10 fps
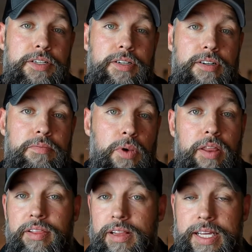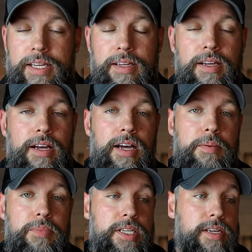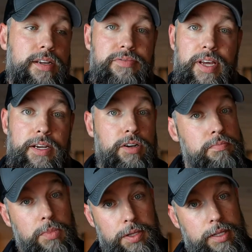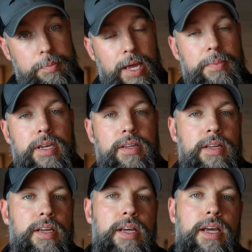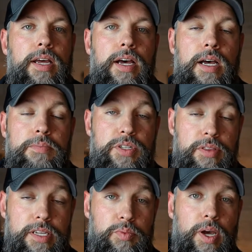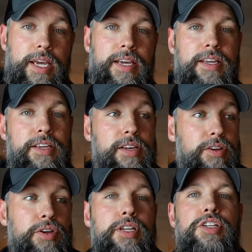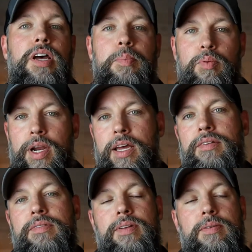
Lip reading: your monthly, this can affect your monthly payment. So this way, you can shop around.